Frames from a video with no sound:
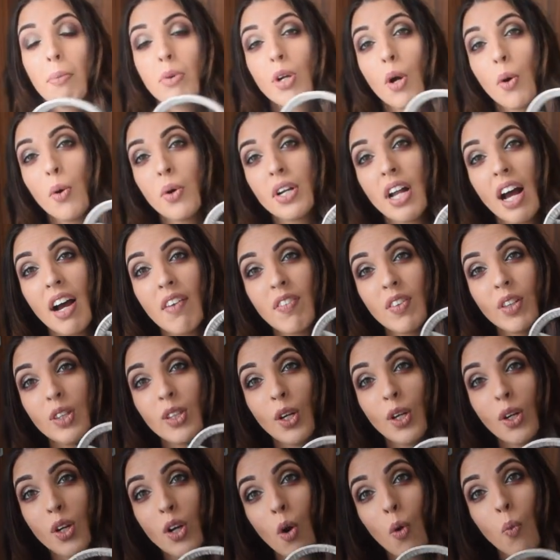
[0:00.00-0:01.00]
go and have a
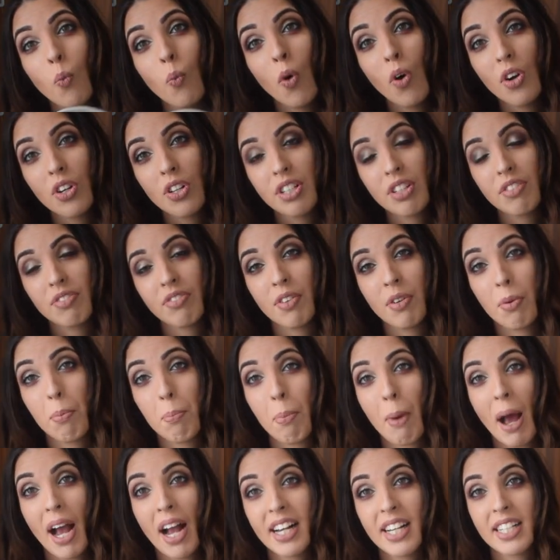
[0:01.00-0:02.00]
look at what different
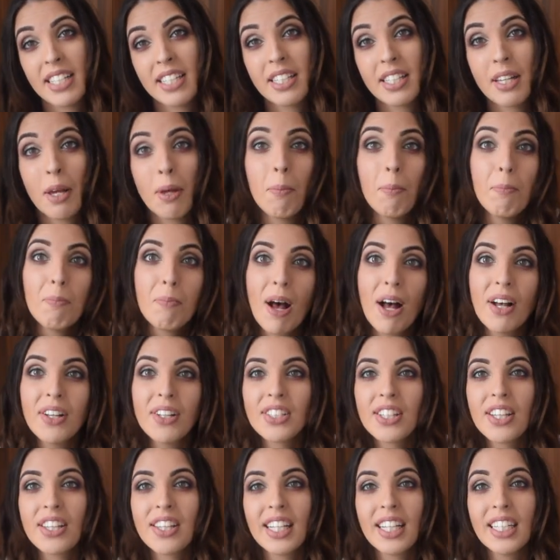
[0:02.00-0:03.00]
bags and
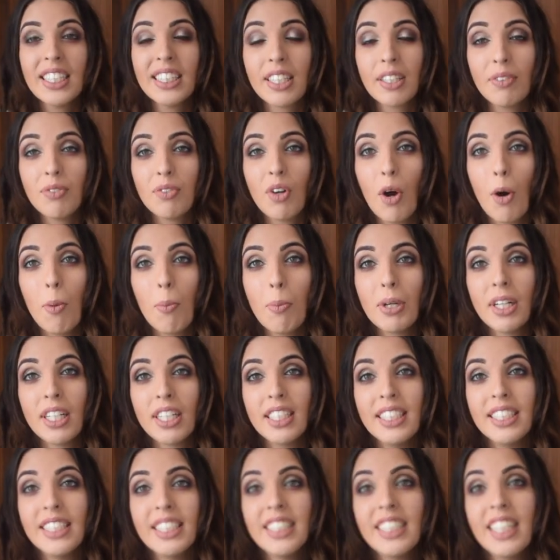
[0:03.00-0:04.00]
belts and things they've got
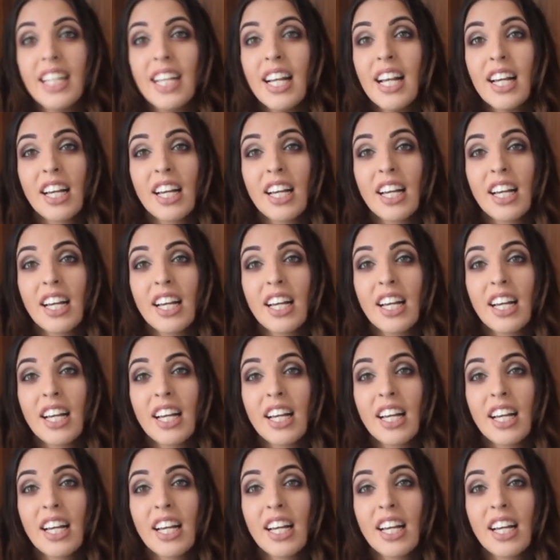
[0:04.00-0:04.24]
because